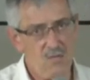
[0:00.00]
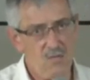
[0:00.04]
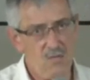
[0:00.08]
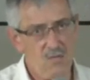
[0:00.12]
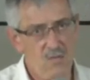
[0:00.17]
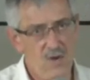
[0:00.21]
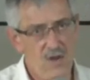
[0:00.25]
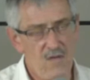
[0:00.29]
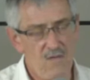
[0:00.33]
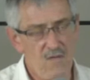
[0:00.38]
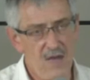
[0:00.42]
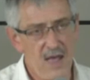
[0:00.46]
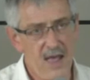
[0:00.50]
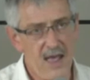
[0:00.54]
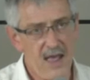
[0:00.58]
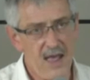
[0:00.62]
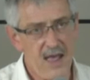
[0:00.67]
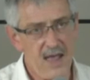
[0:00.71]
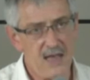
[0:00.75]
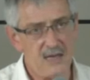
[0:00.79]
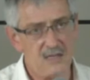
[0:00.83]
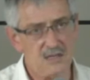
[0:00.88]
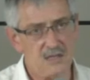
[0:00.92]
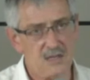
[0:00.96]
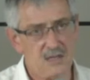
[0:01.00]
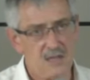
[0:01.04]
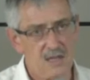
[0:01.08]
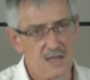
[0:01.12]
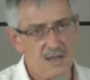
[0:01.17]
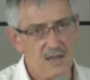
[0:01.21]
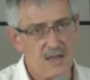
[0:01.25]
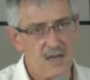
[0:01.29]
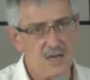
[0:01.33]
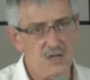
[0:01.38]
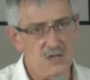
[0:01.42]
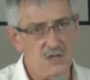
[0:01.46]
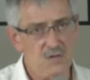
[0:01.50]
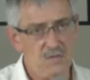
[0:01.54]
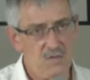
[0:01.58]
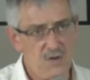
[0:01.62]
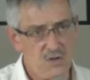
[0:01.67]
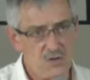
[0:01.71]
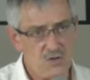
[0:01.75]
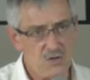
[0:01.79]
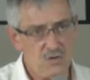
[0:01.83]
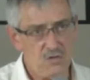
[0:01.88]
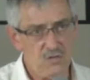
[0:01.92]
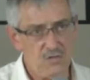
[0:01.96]
We've had
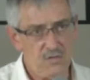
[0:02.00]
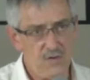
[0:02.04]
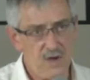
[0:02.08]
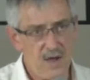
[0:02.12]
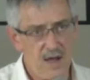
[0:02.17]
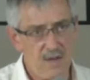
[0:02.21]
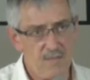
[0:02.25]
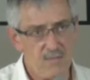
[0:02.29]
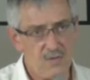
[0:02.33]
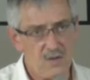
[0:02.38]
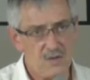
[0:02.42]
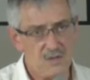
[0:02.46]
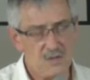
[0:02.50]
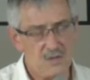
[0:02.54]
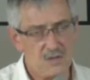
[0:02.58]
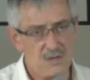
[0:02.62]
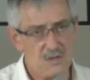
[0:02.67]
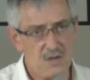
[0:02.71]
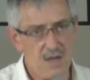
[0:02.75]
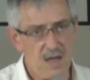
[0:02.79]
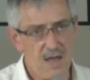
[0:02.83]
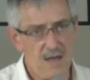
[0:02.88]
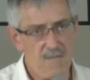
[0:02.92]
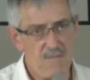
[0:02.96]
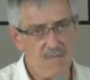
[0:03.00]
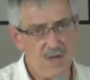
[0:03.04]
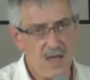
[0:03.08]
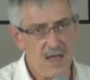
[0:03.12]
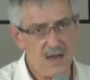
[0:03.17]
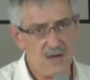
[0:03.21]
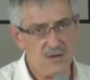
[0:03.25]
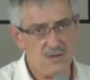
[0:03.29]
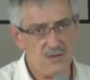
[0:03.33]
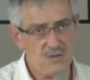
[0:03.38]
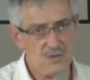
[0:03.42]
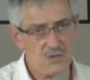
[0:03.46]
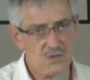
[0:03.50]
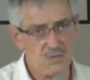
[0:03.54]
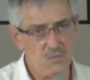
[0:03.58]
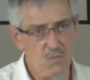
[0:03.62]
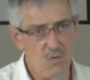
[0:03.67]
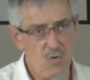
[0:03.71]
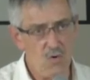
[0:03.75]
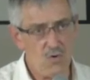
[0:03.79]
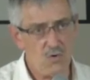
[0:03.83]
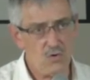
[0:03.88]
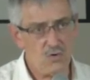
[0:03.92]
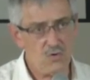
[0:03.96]
individual farmers and
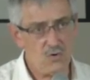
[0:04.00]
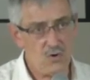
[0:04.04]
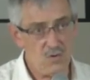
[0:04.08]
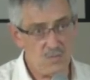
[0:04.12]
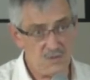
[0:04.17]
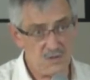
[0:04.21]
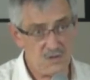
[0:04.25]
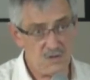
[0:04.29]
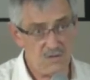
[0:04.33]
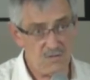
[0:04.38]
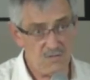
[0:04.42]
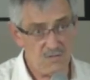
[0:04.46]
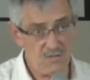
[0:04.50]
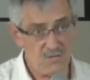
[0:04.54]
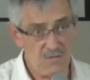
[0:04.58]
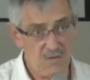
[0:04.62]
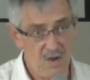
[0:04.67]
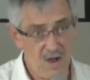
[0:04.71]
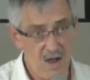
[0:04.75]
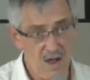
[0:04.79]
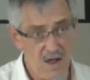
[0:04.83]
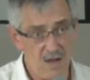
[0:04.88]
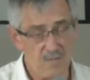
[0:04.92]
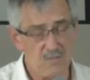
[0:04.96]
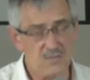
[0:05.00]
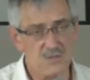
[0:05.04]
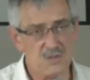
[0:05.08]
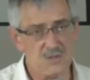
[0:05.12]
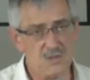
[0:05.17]
small groups of farms.